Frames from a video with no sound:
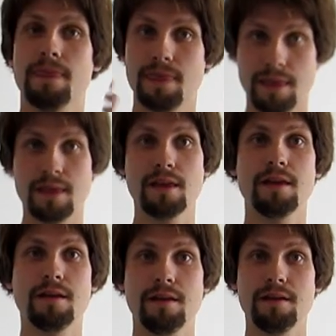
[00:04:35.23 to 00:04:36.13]

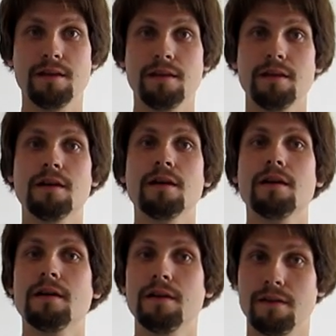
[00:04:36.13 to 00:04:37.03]

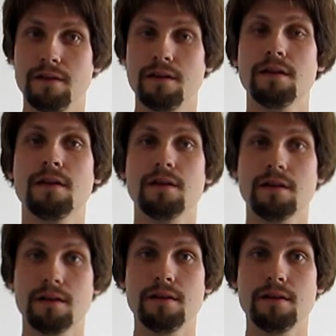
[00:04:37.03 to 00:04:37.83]
Nothing is said.